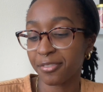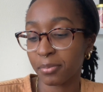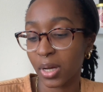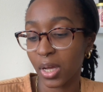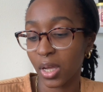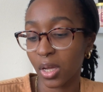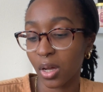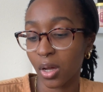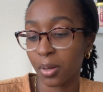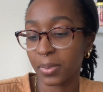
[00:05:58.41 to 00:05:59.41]

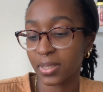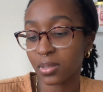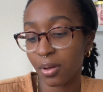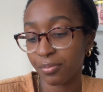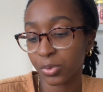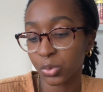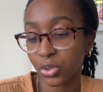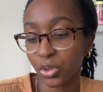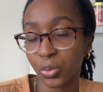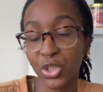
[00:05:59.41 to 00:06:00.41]
my Islam
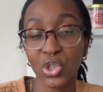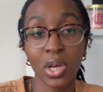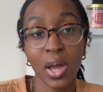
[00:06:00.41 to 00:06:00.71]
folder, which